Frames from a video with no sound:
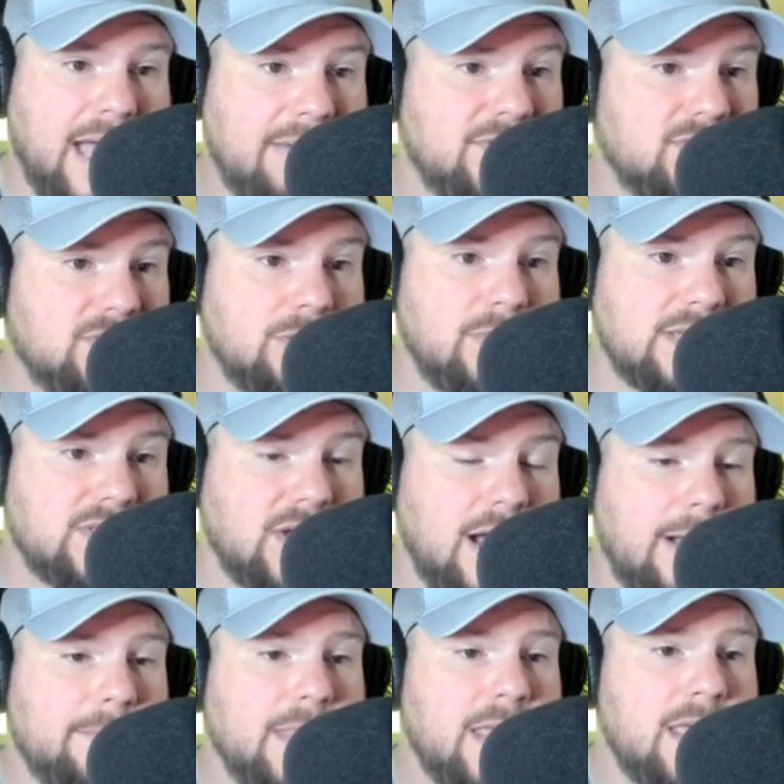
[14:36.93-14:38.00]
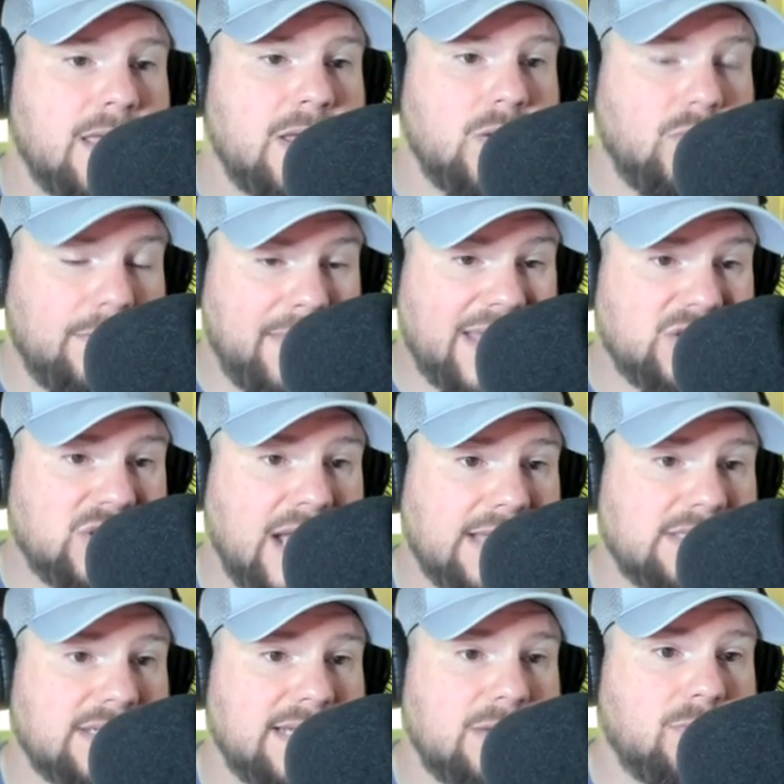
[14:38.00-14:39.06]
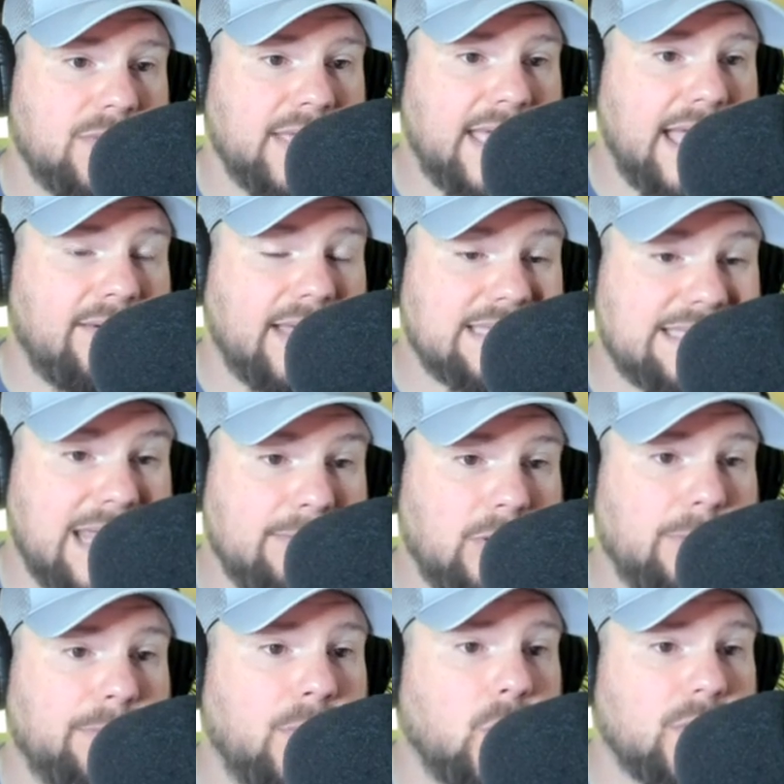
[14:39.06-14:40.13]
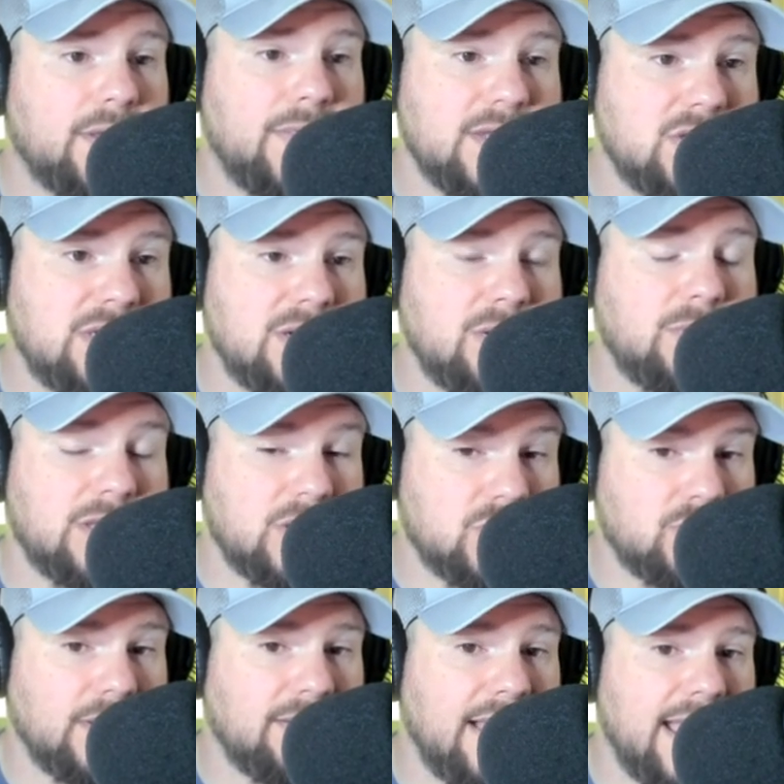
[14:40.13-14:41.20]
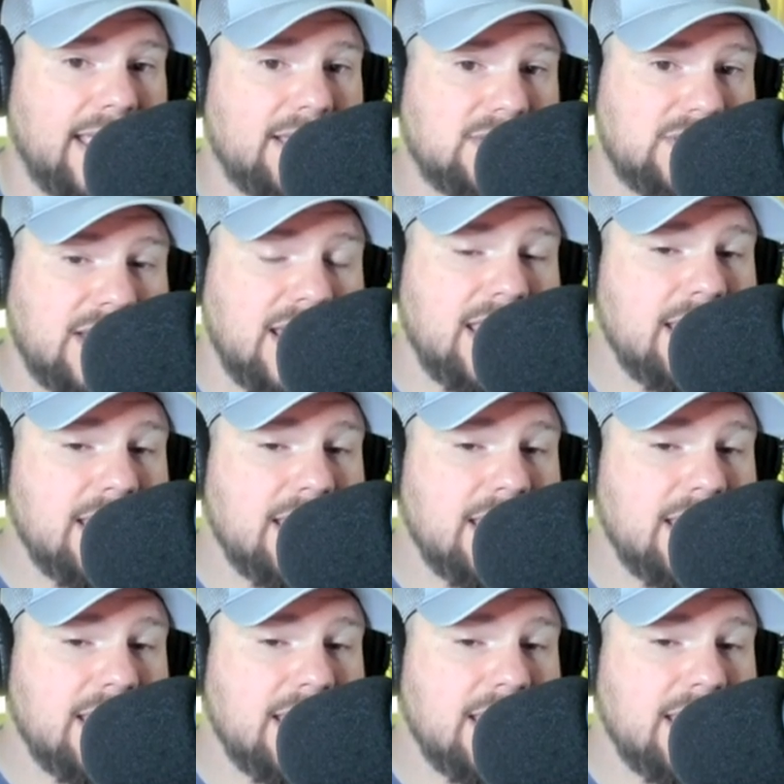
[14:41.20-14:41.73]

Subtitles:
Obviously, we saw what Ben Johnson did with a guy like Sam Laporta this year with the Detroit Lions.